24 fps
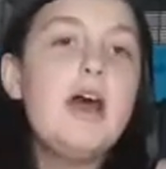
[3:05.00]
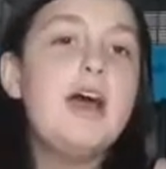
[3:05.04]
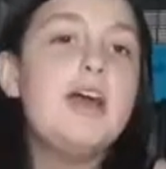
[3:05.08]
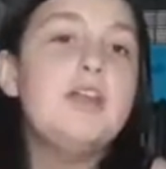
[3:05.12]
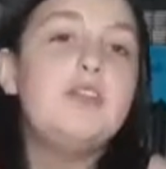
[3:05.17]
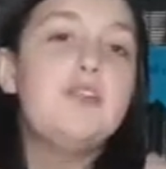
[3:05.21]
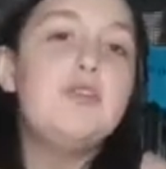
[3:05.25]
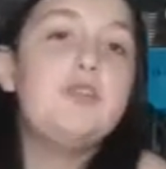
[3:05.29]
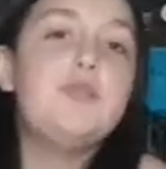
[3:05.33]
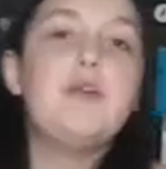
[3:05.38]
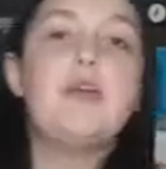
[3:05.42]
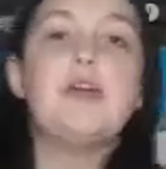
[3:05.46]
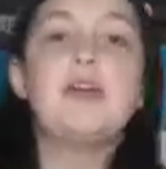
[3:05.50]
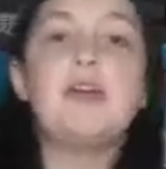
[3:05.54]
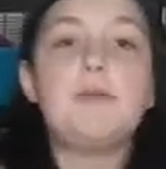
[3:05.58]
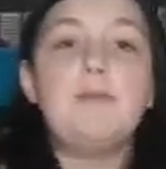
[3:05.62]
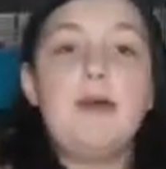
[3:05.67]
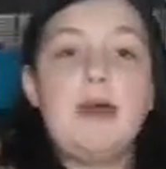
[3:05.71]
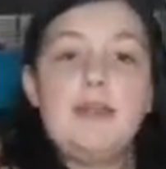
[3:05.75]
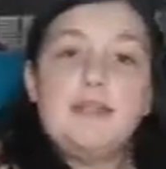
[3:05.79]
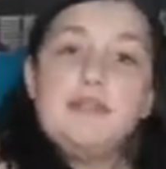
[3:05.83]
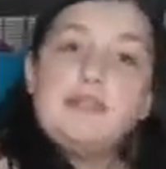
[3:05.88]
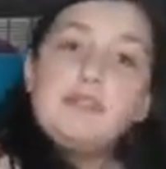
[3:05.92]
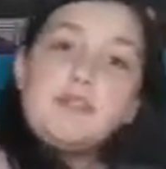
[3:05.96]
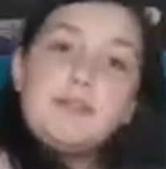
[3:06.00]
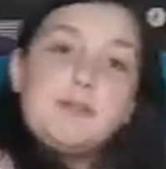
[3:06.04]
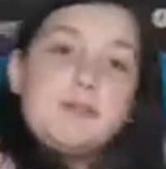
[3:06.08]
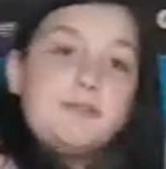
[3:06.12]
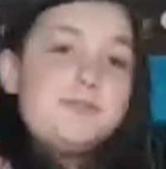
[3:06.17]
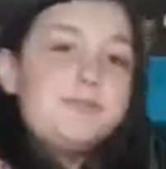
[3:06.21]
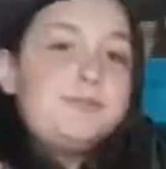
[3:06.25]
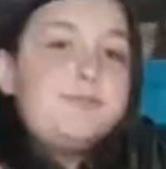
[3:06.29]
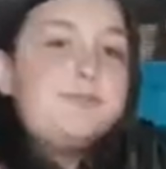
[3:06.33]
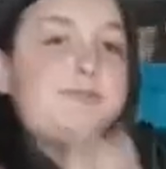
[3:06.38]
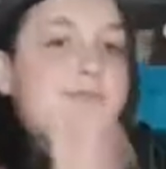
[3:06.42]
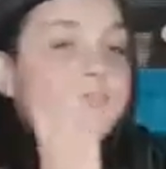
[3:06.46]
I do recommend,
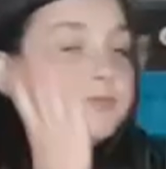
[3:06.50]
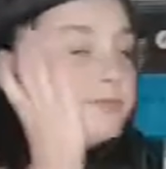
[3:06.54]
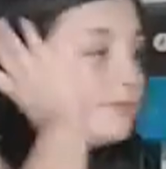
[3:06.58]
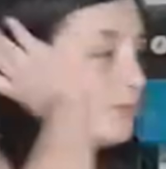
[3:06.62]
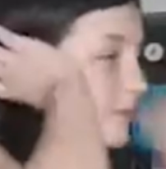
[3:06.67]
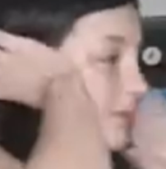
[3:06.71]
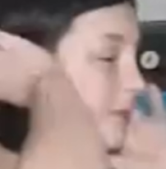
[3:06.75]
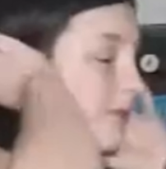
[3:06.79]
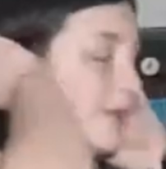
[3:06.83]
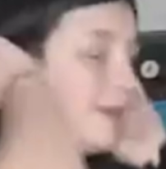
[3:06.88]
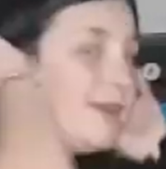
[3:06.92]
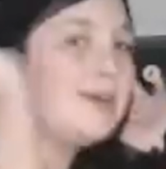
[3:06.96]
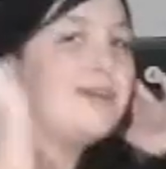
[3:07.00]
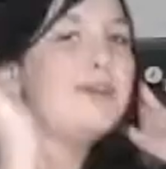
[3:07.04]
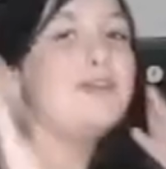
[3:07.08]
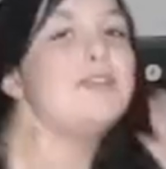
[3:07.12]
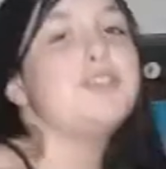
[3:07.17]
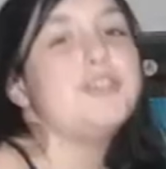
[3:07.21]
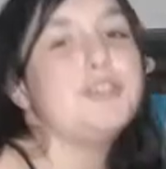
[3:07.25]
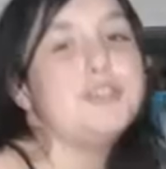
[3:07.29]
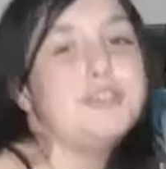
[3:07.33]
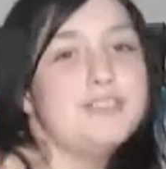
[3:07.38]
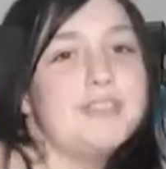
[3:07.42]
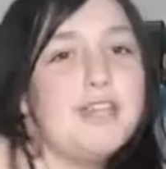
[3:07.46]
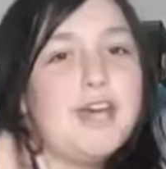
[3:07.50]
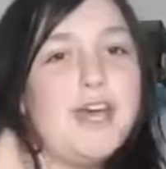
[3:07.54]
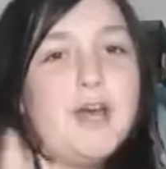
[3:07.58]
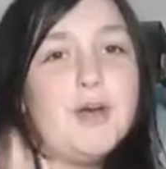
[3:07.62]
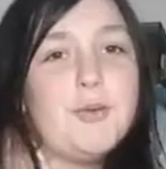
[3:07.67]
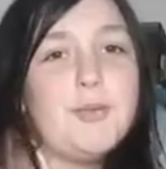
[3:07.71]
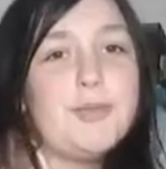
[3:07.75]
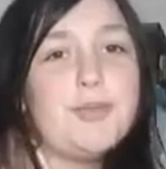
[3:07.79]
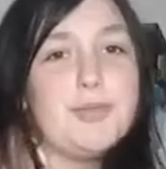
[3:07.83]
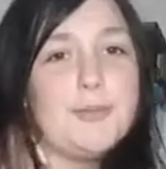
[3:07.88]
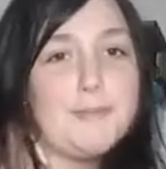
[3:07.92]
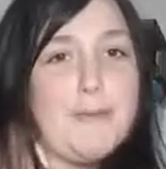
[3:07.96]
just to
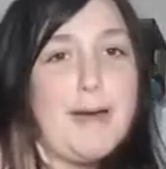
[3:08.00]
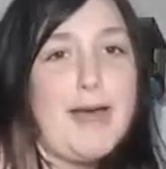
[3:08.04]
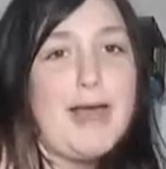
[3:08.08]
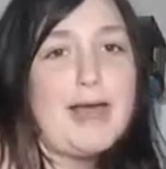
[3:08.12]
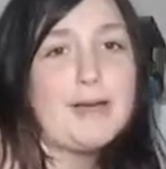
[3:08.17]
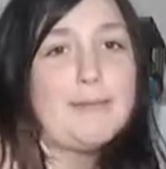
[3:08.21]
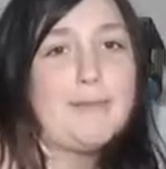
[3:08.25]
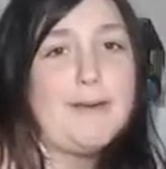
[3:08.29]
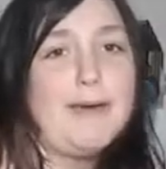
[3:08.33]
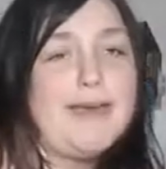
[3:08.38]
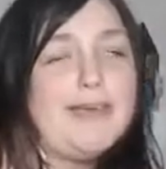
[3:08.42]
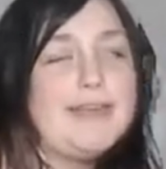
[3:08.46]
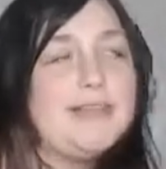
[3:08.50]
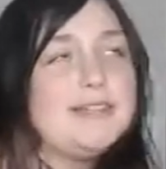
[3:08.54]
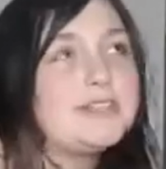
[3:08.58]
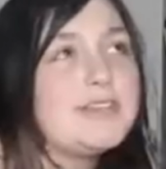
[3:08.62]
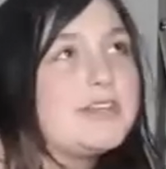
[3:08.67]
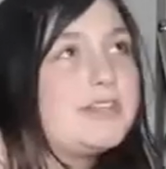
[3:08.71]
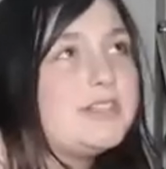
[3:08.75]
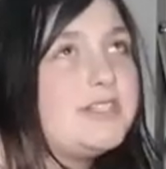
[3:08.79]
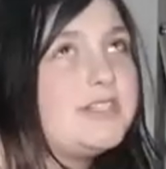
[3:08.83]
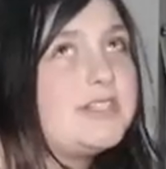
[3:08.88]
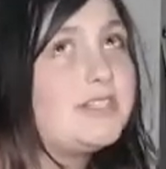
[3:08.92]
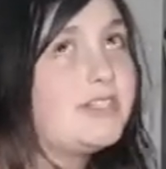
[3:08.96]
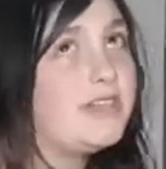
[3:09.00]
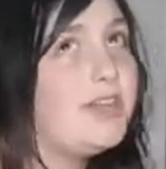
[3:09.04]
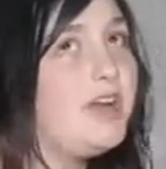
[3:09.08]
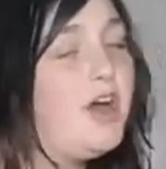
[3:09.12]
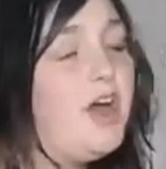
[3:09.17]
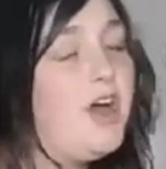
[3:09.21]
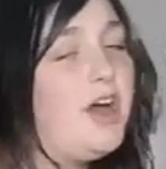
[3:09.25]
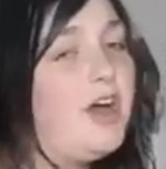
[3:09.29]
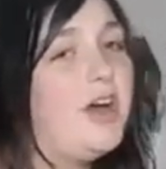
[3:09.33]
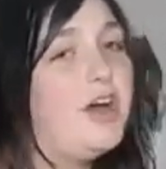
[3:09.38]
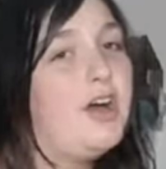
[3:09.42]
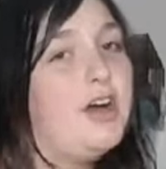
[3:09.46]
help with the back pains, because it's gonna
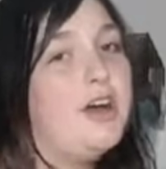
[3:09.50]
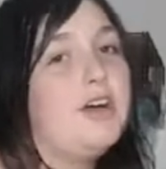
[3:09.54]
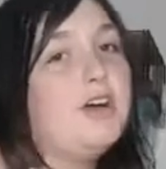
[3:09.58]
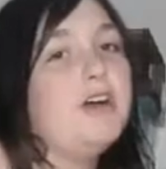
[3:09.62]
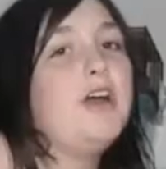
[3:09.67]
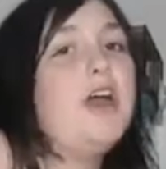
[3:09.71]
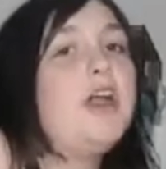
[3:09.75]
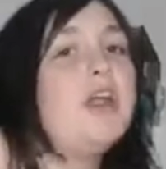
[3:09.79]
hurt